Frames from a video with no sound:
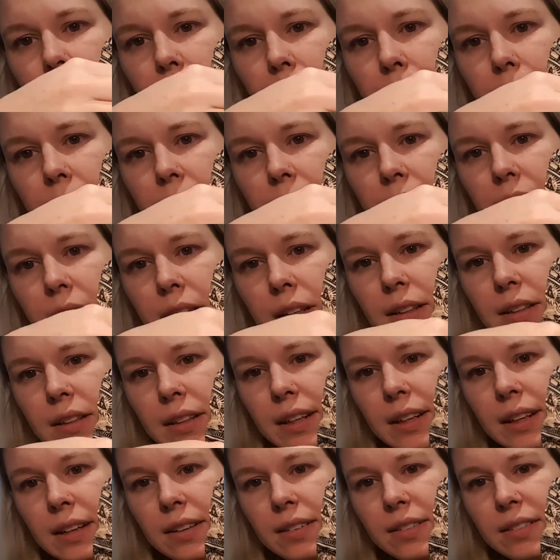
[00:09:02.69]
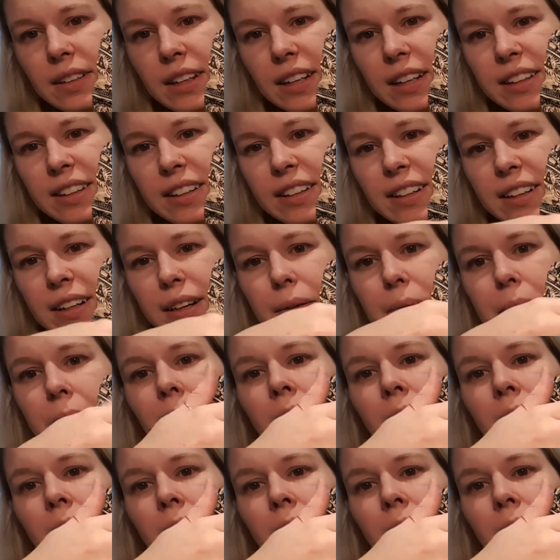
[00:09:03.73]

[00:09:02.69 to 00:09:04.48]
up and then down and then up.